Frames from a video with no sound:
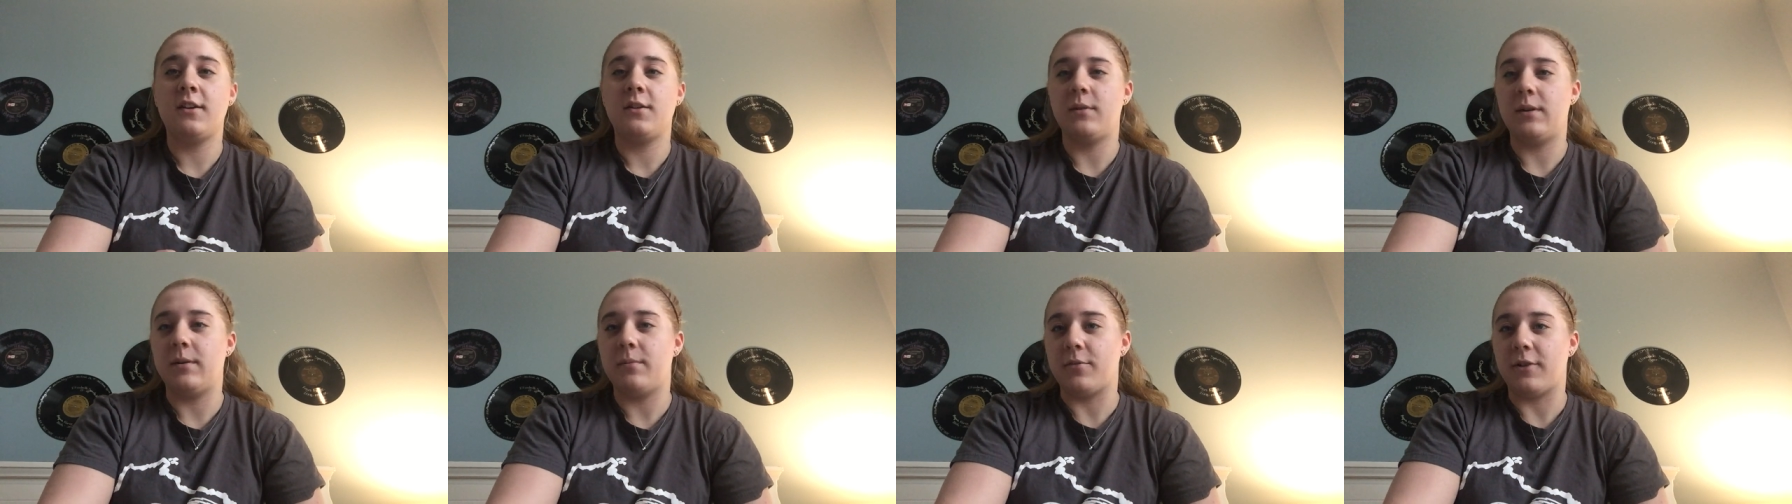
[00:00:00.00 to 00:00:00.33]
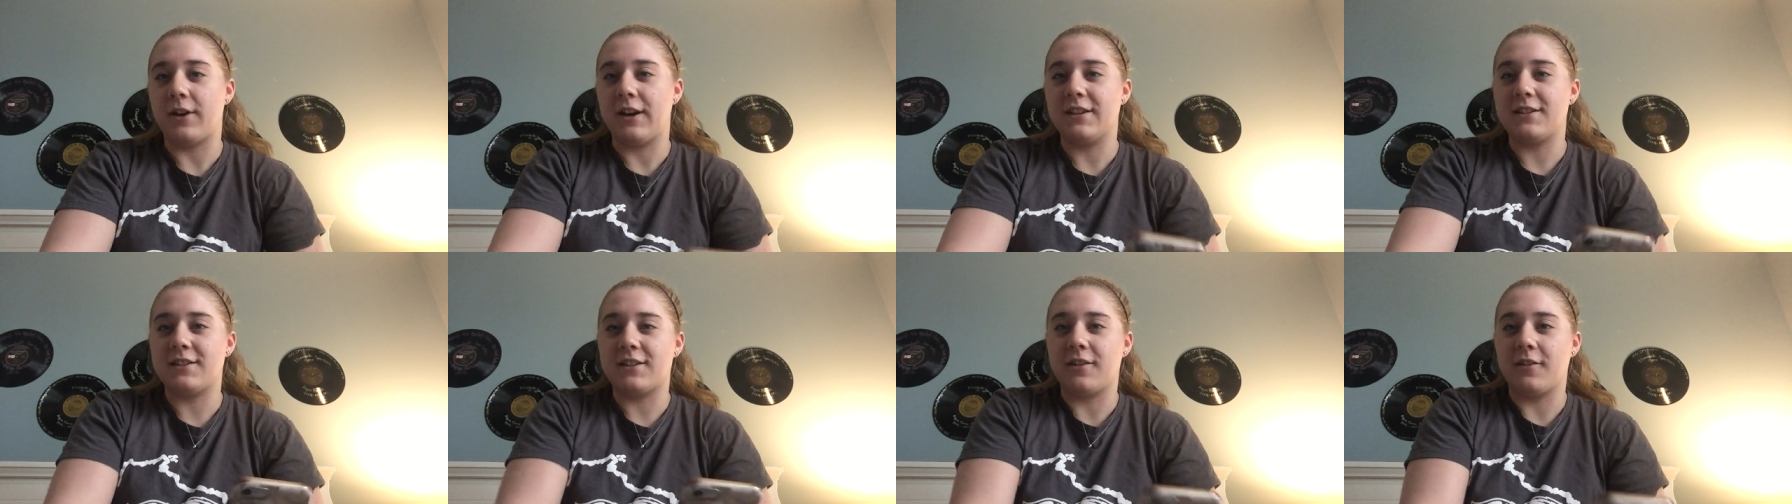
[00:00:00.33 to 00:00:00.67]
We
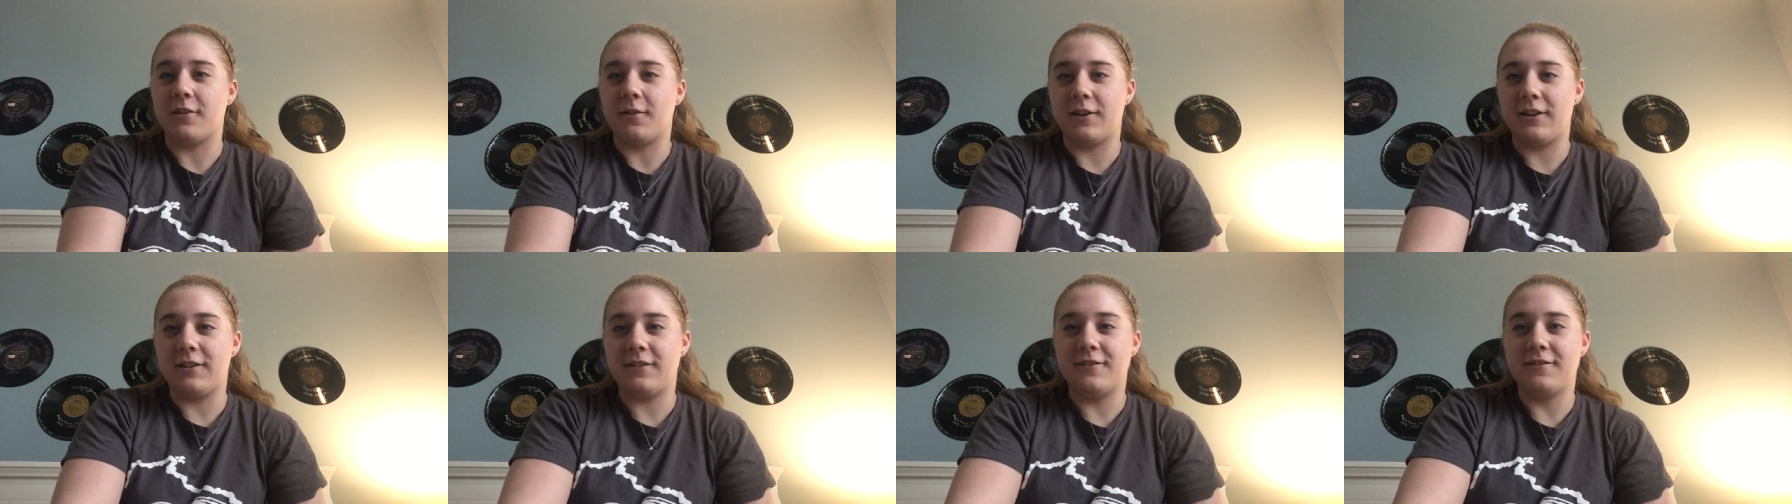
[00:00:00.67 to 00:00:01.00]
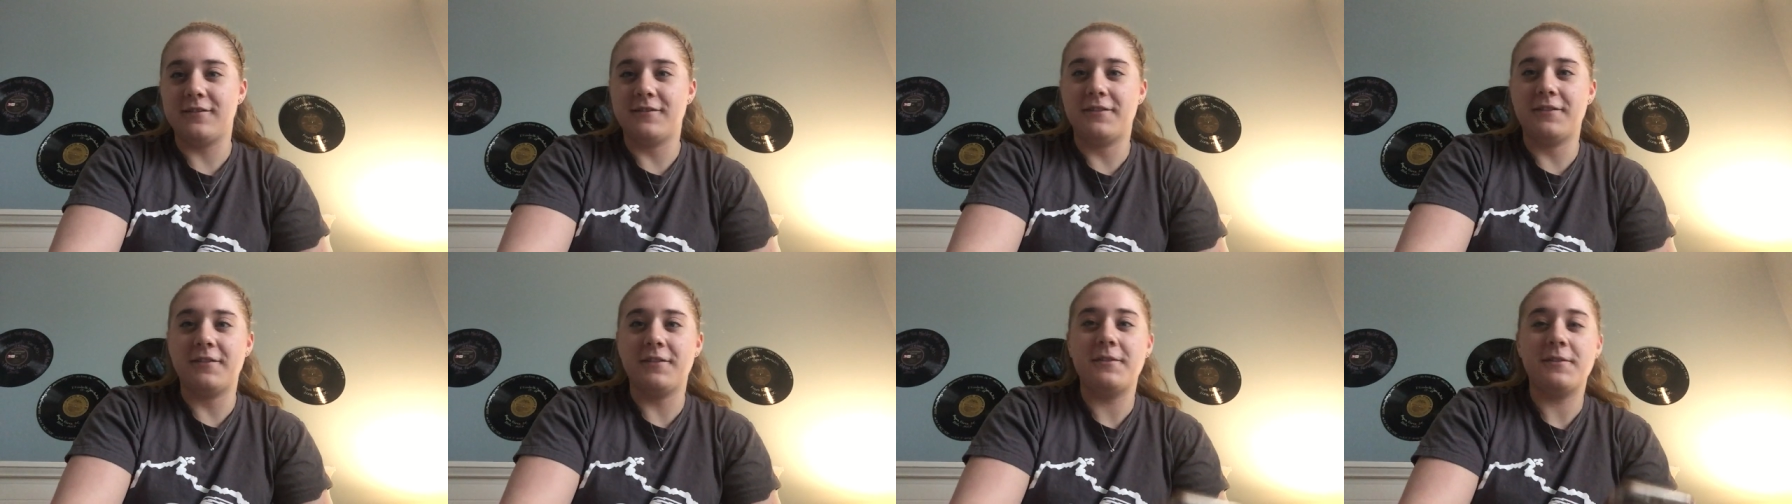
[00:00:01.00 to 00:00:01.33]
praise the Lord.
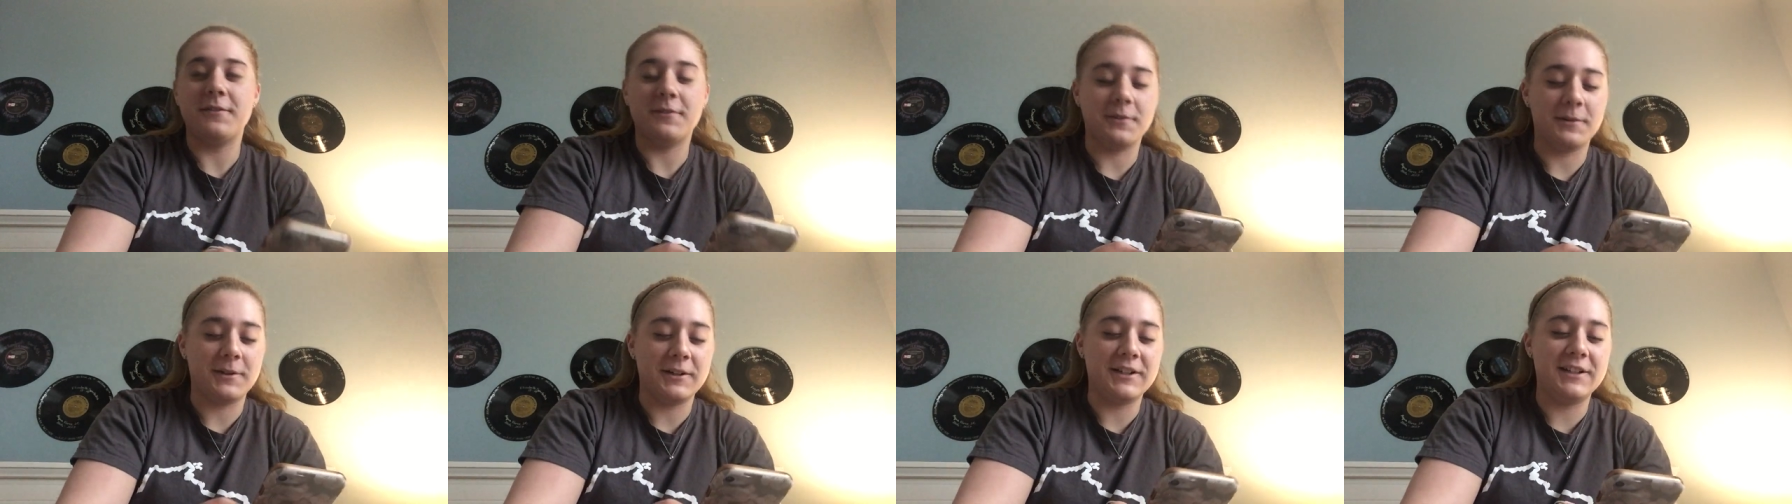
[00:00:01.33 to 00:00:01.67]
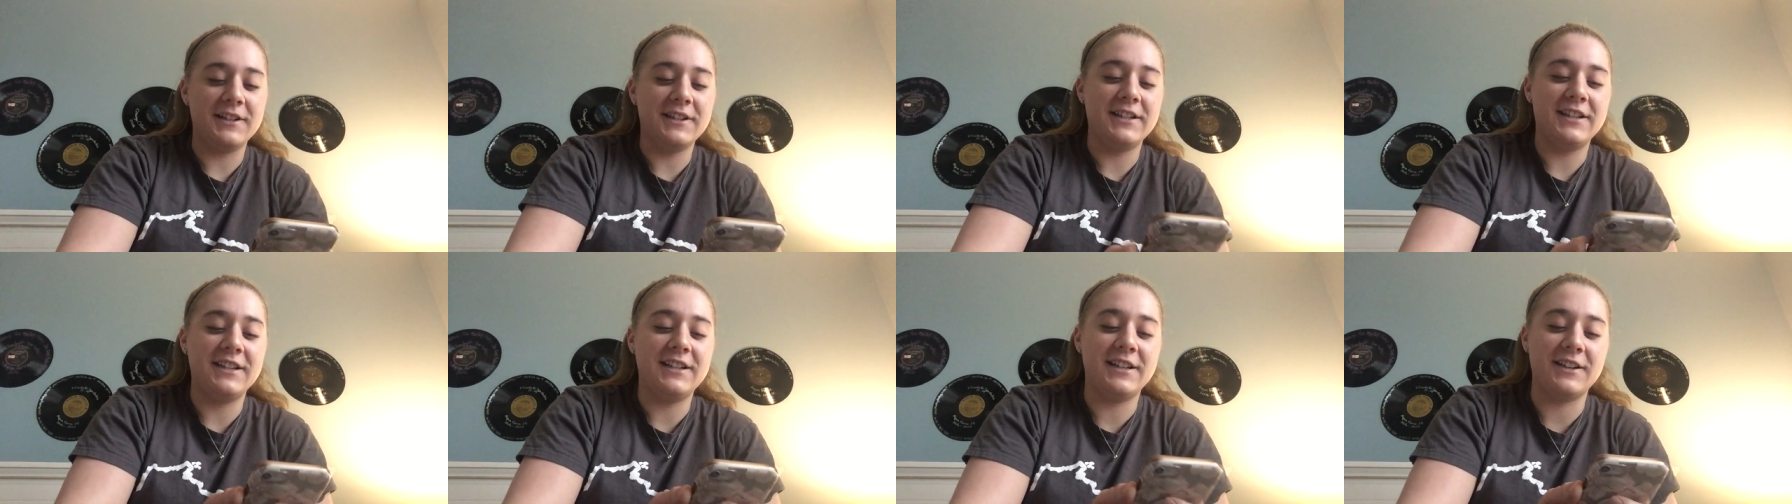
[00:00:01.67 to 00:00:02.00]

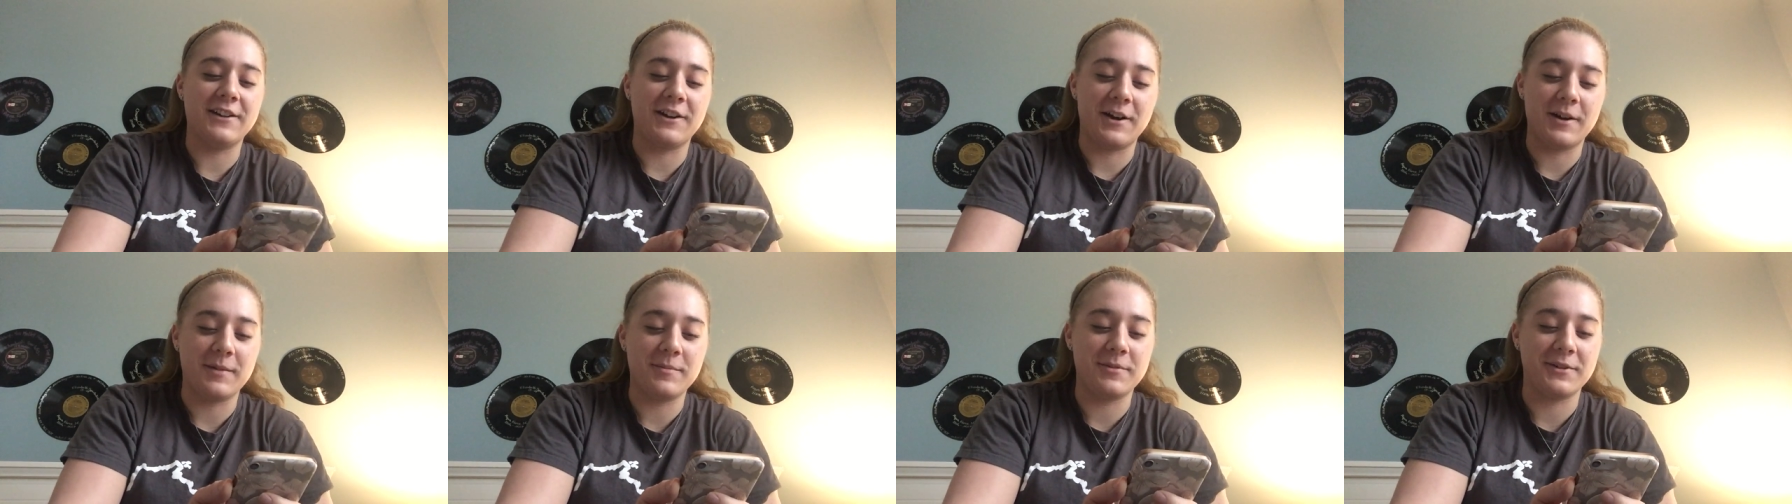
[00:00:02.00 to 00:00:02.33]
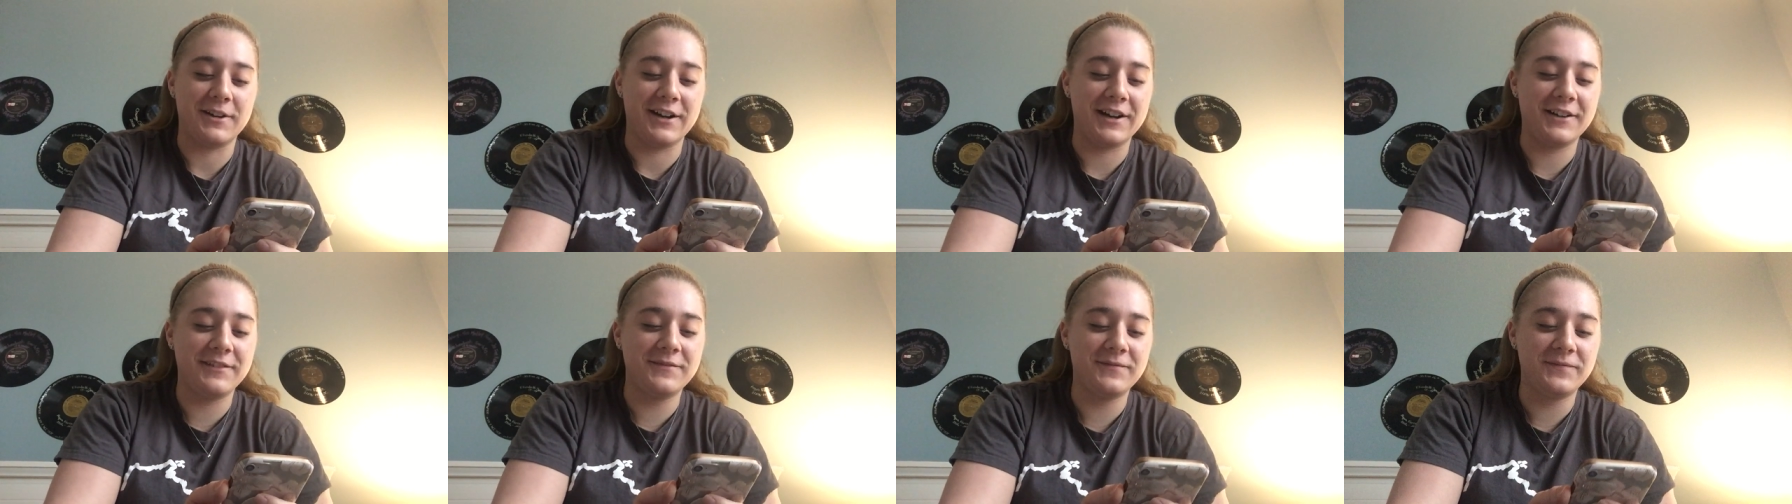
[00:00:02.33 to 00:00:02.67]
Lord, hear our
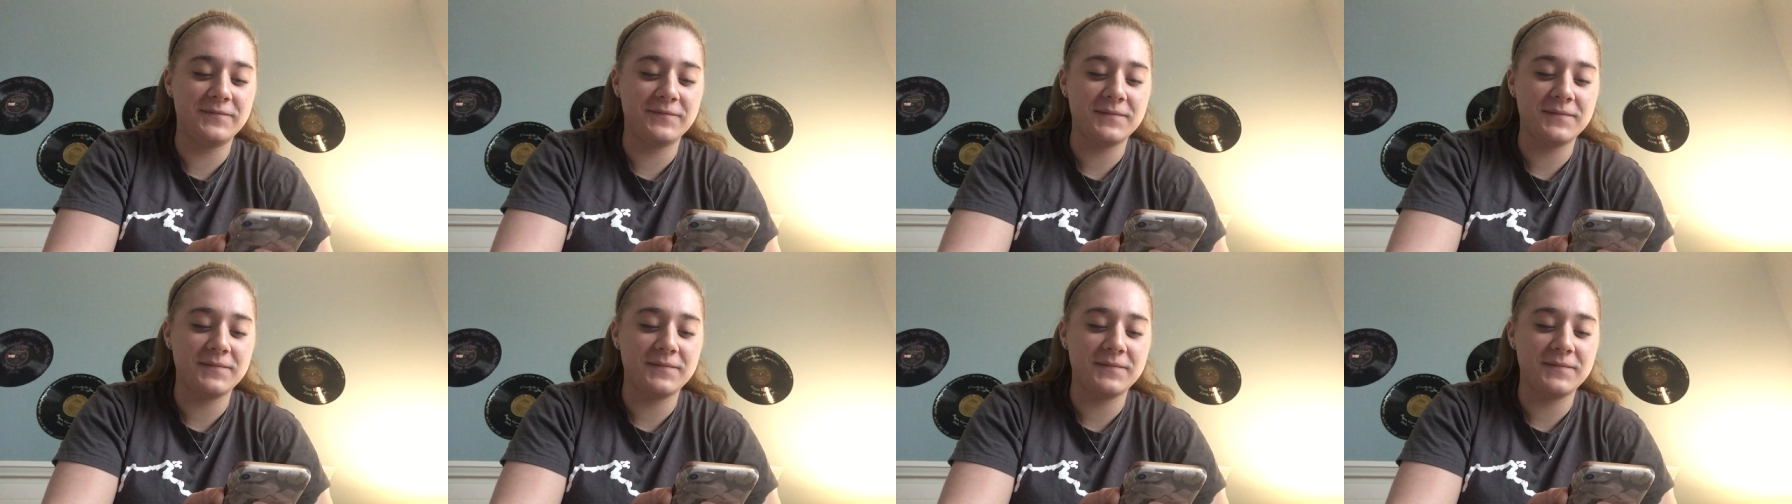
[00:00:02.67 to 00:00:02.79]
prayer.